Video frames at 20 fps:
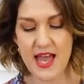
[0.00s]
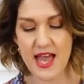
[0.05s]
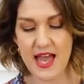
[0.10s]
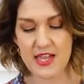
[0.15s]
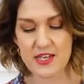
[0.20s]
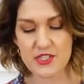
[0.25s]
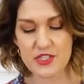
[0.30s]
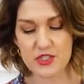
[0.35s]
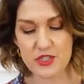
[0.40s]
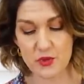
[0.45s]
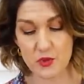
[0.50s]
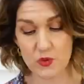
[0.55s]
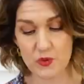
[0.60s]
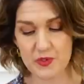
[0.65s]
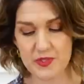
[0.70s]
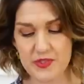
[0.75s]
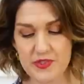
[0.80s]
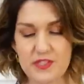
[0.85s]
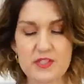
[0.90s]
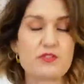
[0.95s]
and
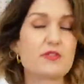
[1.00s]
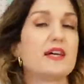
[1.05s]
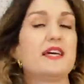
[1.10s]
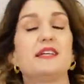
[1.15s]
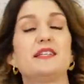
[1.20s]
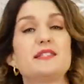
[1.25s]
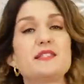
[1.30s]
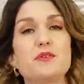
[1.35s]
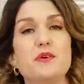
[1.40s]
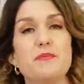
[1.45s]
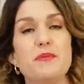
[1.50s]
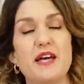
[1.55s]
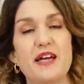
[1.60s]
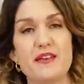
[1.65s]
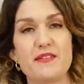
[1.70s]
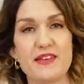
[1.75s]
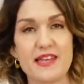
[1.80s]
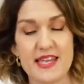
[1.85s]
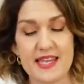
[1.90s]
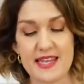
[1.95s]
shorten the dress to
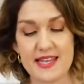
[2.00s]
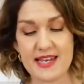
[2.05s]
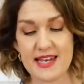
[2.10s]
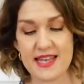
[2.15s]
about knee